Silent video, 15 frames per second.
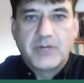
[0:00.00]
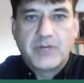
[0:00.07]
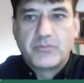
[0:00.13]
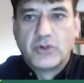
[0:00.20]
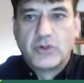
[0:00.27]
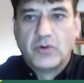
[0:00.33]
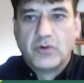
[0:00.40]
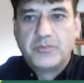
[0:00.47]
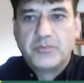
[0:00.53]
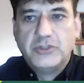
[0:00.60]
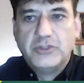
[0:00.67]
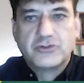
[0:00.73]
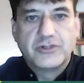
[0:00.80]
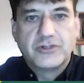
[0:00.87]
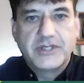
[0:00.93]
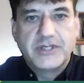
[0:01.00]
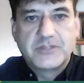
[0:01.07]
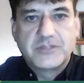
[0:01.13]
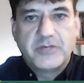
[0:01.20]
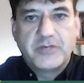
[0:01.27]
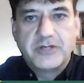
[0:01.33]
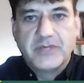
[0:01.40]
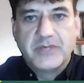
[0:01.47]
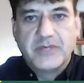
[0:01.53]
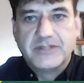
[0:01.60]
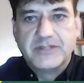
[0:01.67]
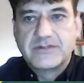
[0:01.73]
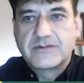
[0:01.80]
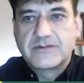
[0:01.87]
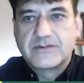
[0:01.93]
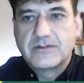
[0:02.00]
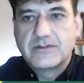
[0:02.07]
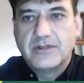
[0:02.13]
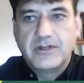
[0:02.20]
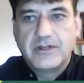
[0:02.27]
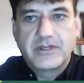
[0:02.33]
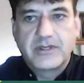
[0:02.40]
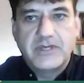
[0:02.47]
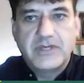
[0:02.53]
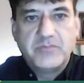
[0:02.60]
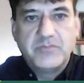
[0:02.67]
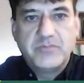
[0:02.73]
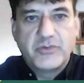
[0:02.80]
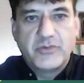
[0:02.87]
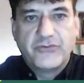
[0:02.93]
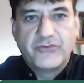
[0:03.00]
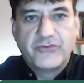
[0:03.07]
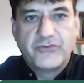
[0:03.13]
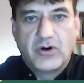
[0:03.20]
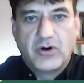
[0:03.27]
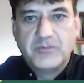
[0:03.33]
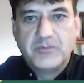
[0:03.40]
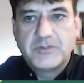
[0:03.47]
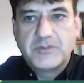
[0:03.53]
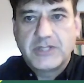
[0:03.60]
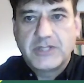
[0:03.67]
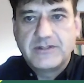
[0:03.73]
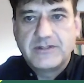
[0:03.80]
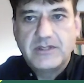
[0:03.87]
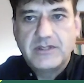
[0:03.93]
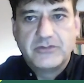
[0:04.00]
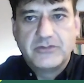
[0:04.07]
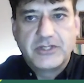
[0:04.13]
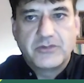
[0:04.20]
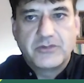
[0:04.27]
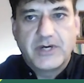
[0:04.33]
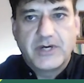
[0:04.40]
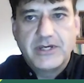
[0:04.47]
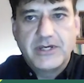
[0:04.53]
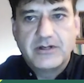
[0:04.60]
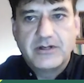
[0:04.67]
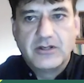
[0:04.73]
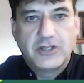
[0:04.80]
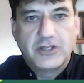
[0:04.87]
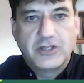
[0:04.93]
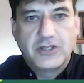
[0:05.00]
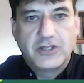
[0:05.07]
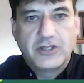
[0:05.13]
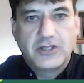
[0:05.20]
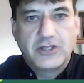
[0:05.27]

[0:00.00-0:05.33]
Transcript: probe neutron experiments can be performed, but they require a lot of